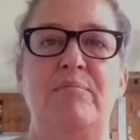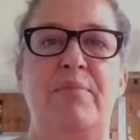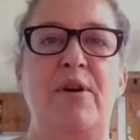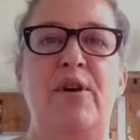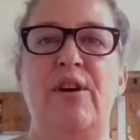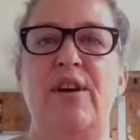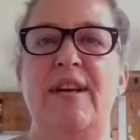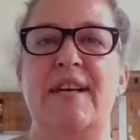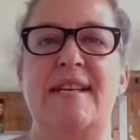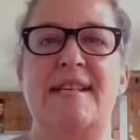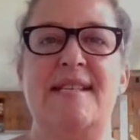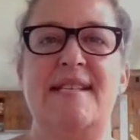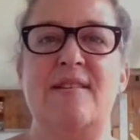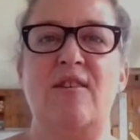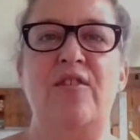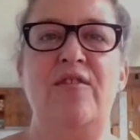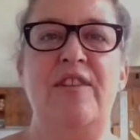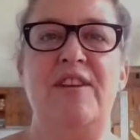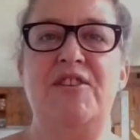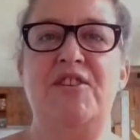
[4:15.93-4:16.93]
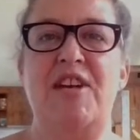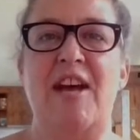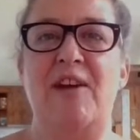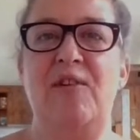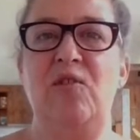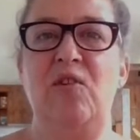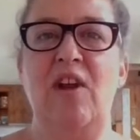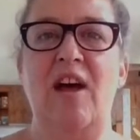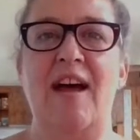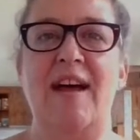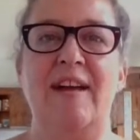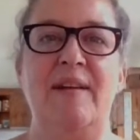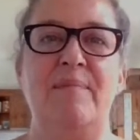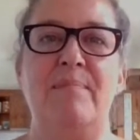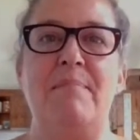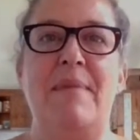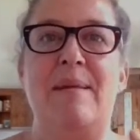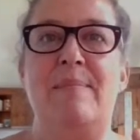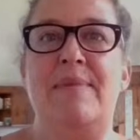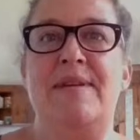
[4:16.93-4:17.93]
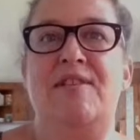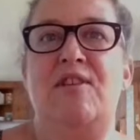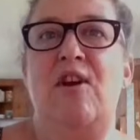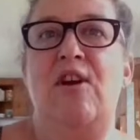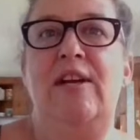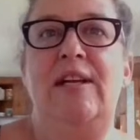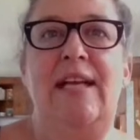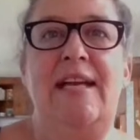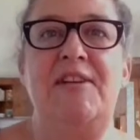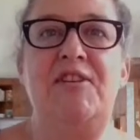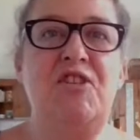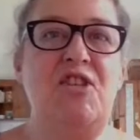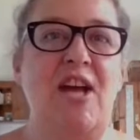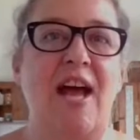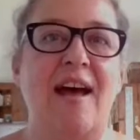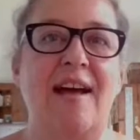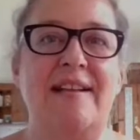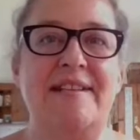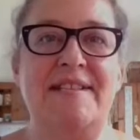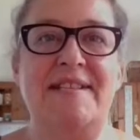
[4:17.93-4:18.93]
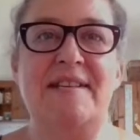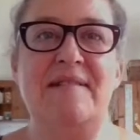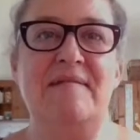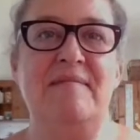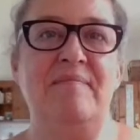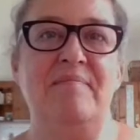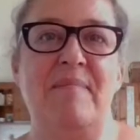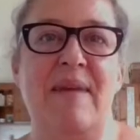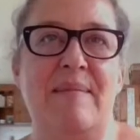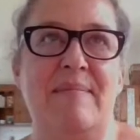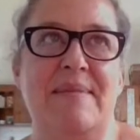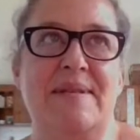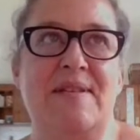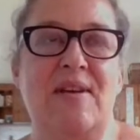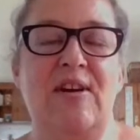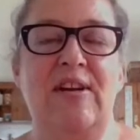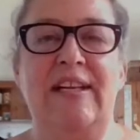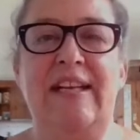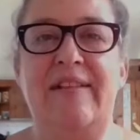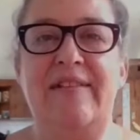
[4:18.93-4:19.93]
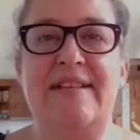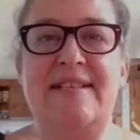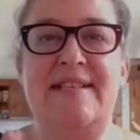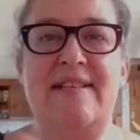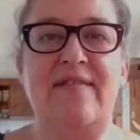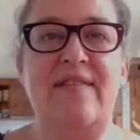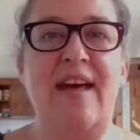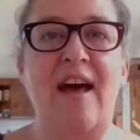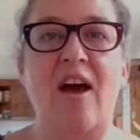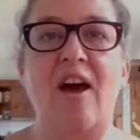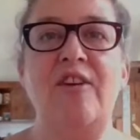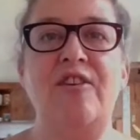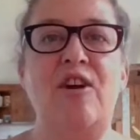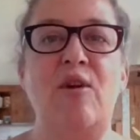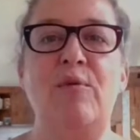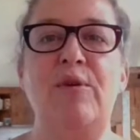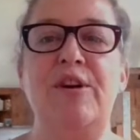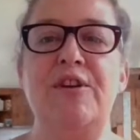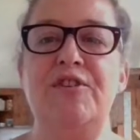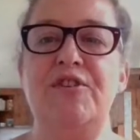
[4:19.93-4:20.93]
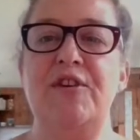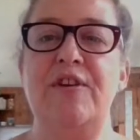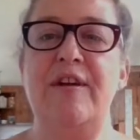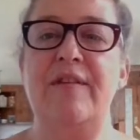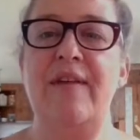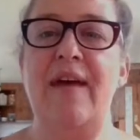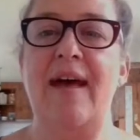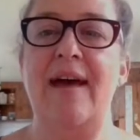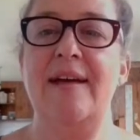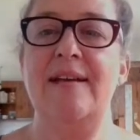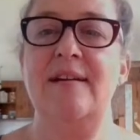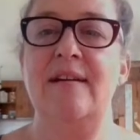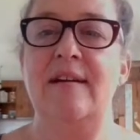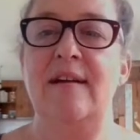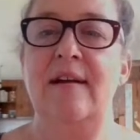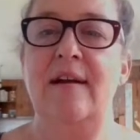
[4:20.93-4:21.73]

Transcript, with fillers: perks on the channel like members only chats and members only this and that, I don't want to do that.